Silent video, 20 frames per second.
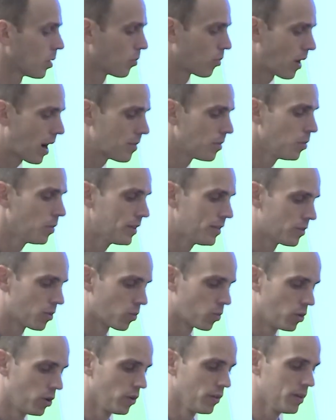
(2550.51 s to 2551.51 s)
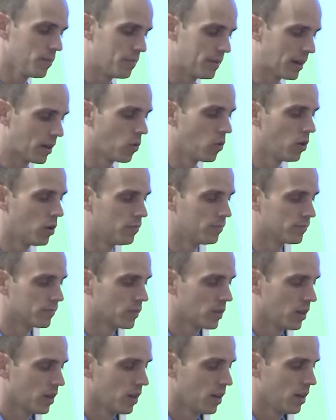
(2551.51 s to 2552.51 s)
Probably the really big one
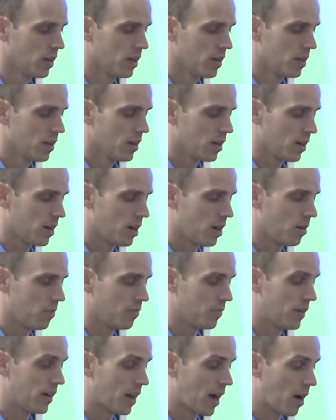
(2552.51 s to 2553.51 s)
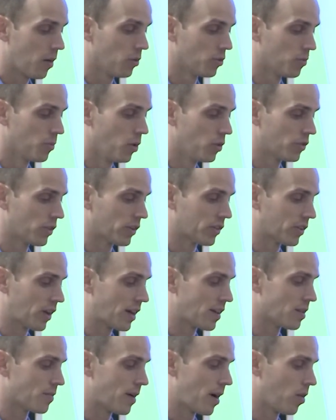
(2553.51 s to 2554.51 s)
um, that I was most
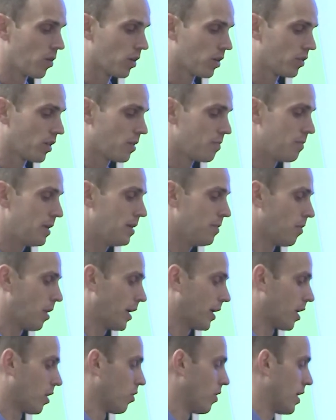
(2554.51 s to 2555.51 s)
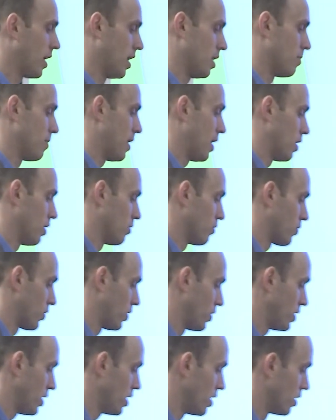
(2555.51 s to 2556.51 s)
excited about because I beat Mike over the head about it
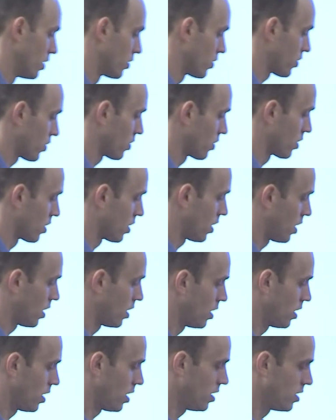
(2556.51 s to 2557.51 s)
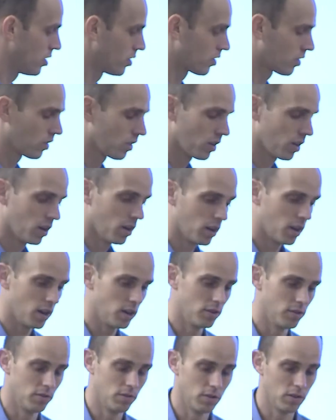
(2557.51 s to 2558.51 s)
for years. And he just,
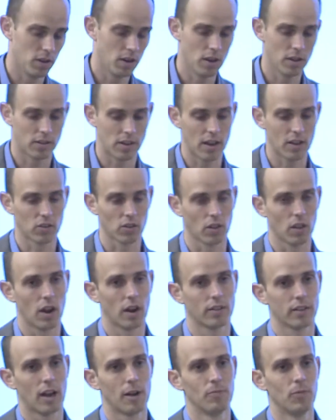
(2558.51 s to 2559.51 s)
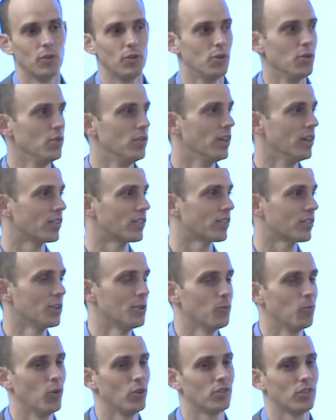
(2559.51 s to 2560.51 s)
he, it takes a lot of time to do this,
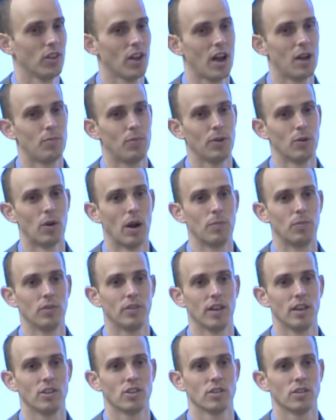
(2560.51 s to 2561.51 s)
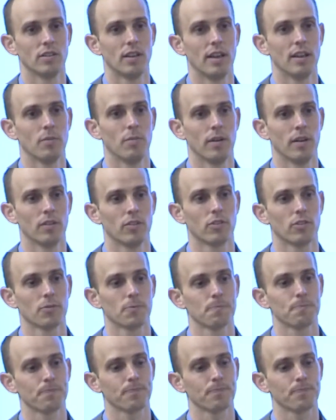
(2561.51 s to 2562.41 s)
was the IP reputation database.